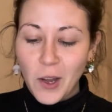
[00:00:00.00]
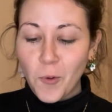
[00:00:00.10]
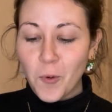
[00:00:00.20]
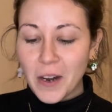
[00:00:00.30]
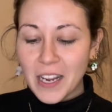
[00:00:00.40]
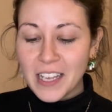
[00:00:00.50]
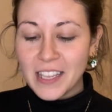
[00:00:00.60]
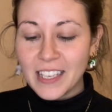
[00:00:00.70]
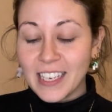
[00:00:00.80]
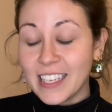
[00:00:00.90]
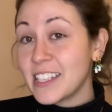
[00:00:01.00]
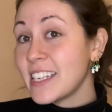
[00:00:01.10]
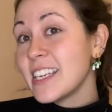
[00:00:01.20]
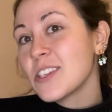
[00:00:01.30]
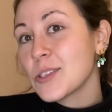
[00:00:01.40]
with its
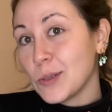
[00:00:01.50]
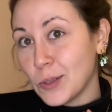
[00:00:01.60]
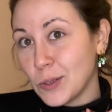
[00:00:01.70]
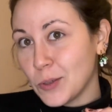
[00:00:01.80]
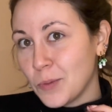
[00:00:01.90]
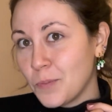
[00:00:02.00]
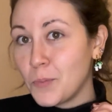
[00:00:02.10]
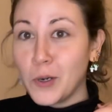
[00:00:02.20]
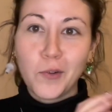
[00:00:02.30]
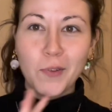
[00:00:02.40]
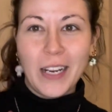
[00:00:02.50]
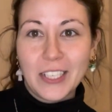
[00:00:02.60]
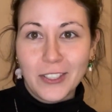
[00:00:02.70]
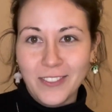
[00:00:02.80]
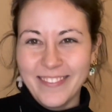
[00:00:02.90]
Insulo
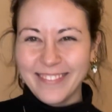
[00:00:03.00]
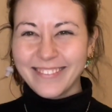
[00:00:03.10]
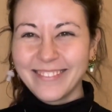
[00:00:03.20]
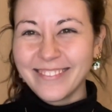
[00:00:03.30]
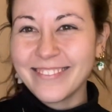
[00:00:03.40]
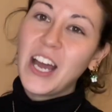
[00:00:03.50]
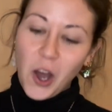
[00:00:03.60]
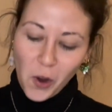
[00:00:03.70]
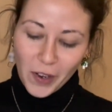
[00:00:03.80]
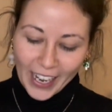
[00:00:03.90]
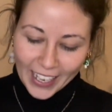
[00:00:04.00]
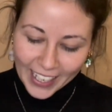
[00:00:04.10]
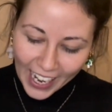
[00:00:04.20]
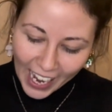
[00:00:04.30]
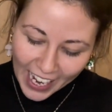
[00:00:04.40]
perfection. Okay,
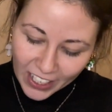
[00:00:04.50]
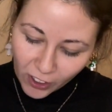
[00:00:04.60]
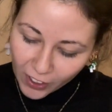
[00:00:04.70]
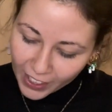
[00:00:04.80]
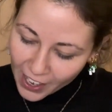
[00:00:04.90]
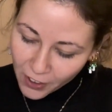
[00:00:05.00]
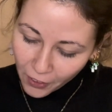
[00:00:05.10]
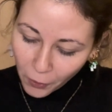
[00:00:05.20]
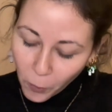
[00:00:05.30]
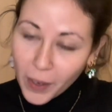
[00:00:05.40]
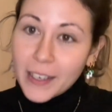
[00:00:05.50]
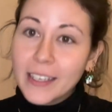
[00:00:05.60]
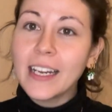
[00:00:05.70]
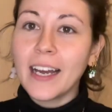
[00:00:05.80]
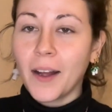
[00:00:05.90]
I got another
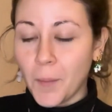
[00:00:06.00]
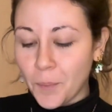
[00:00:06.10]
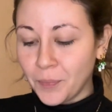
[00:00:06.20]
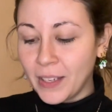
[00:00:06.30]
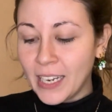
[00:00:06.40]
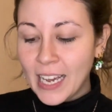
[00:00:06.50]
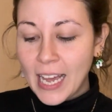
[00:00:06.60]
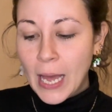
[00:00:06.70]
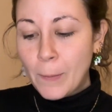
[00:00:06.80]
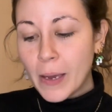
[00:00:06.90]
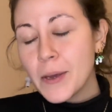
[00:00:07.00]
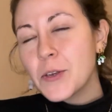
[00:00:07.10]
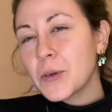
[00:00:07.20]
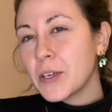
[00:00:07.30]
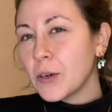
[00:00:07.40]
one. Maybe you
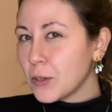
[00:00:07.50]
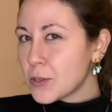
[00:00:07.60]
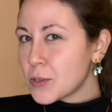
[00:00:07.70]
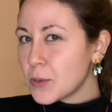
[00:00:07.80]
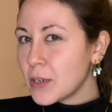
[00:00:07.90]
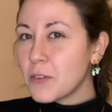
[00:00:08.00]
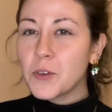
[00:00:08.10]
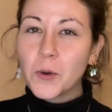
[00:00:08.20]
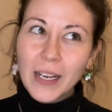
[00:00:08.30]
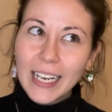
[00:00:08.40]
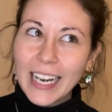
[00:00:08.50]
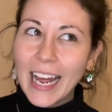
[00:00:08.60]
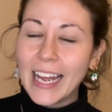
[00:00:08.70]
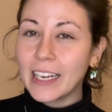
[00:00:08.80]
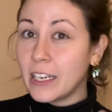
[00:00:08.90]
can also, if you really
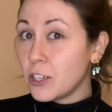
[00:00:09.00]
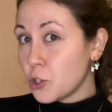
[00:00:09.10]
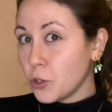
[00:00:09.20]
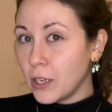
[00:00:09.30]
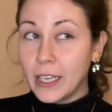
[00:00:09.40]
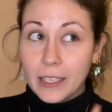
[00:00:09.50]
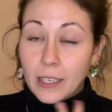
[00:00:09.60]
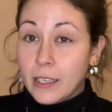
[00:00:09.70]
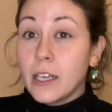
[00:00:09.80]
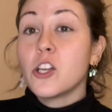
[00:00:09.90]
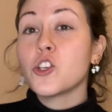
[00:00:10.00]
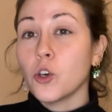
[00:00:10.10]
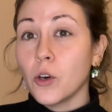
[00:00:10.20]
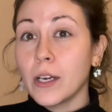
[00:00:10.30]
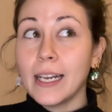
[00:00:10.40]
like
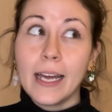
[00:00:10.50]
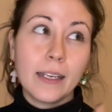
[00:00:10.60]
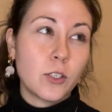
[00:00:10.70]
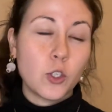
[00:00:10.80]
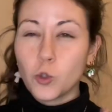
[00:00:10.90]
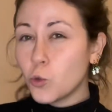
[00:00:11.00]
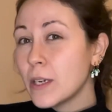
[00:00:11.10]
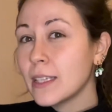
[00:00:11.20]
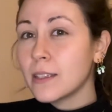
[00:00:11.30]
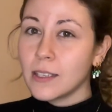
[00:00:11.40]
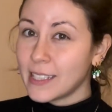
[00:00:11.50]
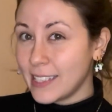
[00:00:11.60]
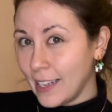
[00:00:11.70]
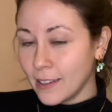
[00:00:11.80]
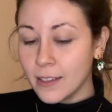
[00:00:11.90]
enjoy like sweet
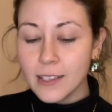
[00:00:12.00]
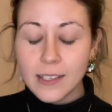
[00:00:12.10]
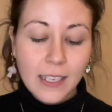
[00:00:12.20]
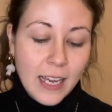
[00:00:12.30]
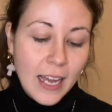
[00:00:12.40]
scents,